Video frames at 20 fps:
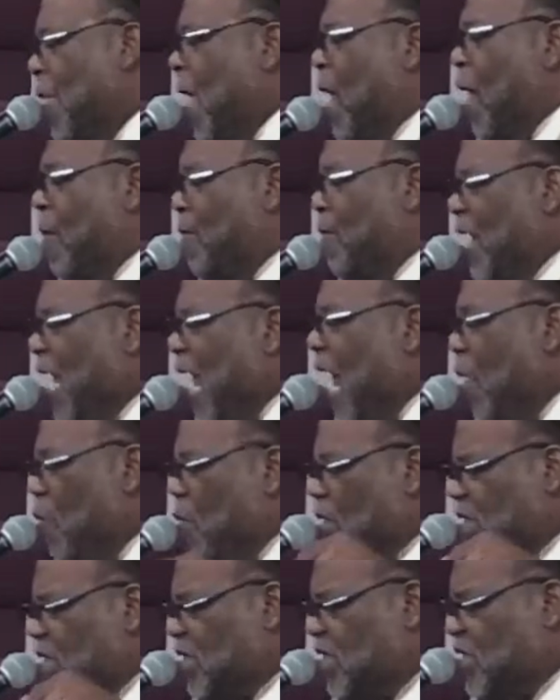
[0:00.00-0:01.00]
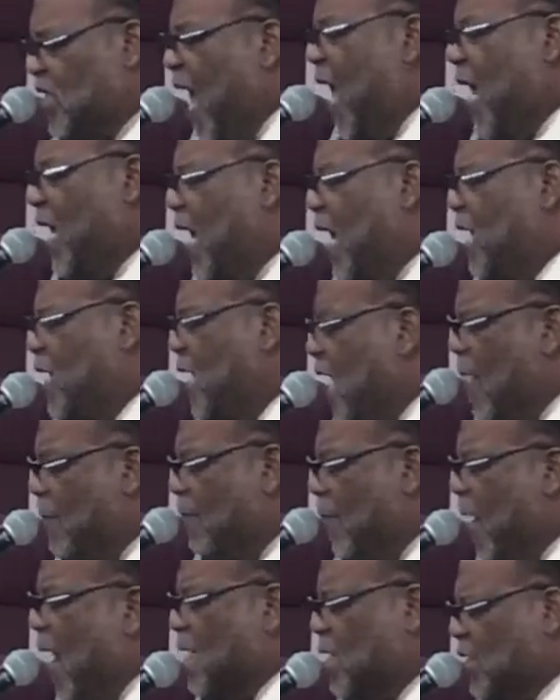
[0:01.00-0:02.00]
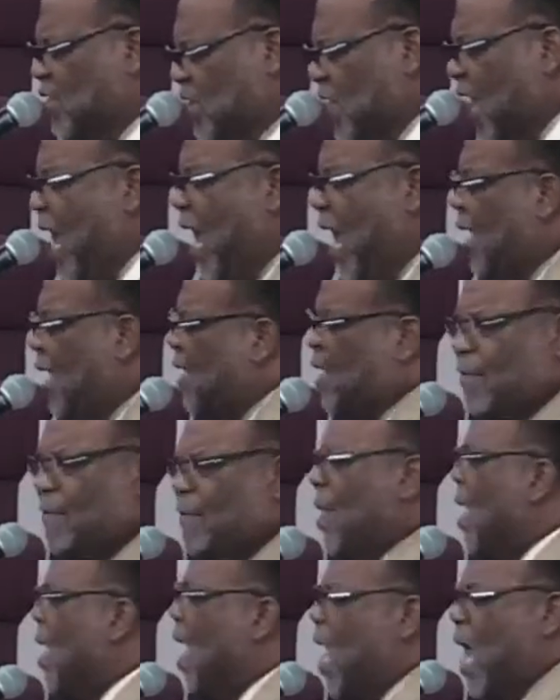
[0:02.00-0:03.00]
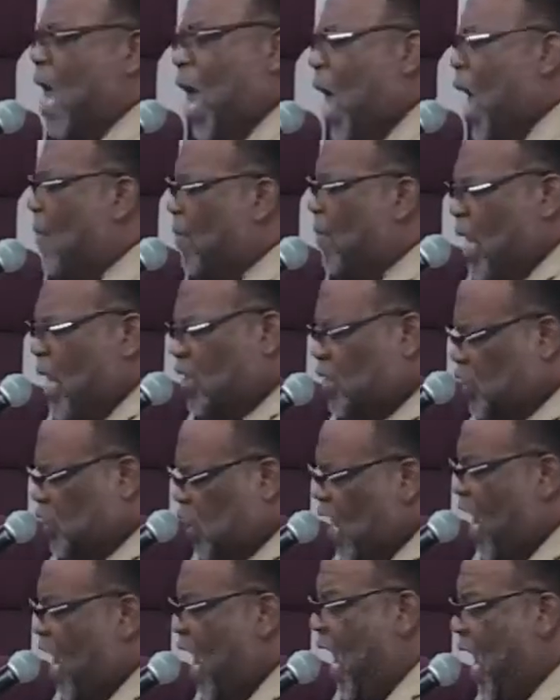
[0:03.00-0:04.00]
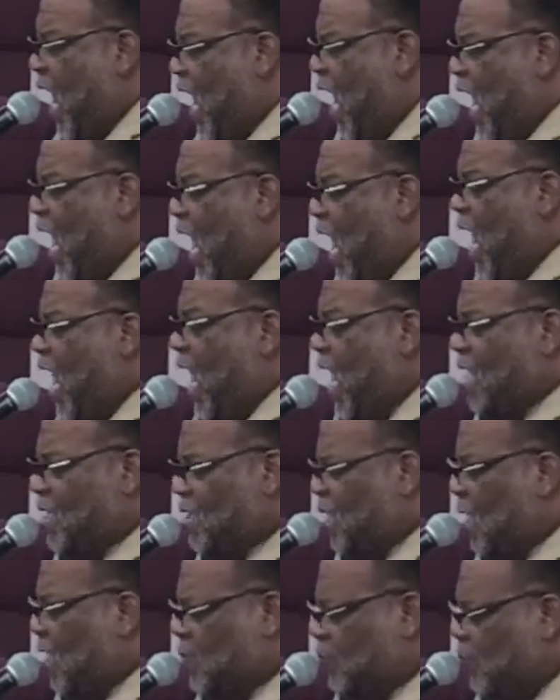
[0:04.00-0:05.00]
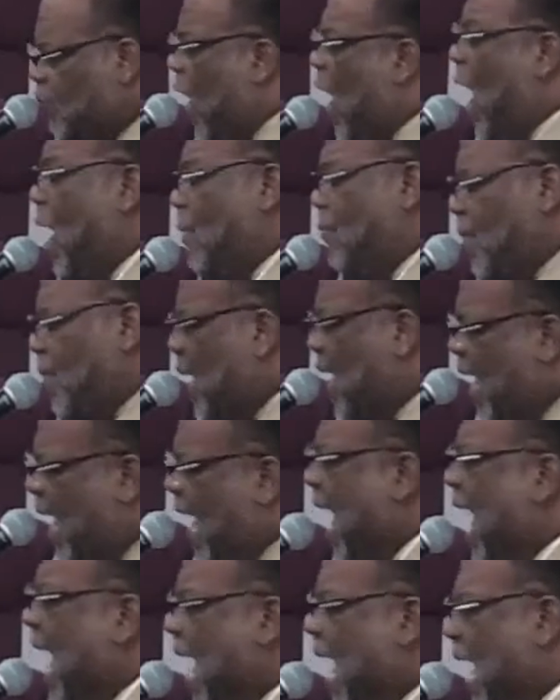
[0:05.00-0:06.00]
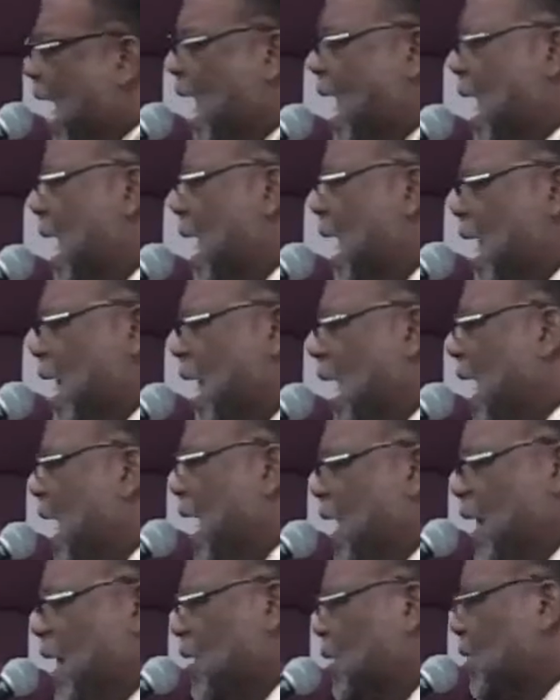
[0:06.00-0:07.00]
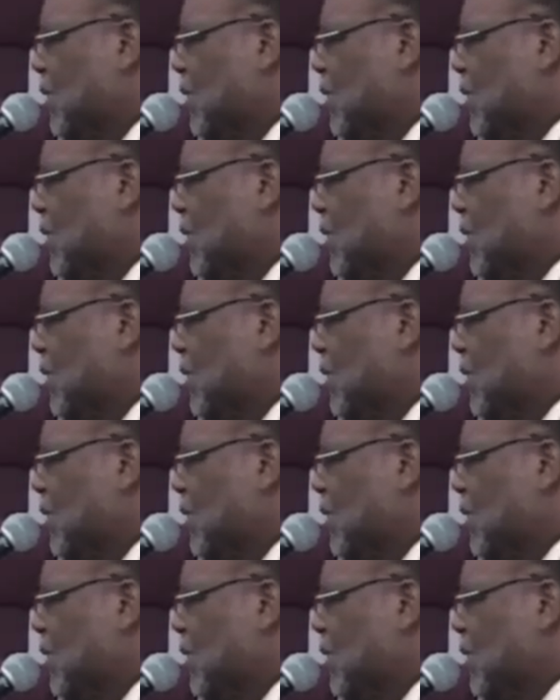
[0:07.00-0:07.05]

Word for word: but I was sinking deep in sin. But Jesus brought me out.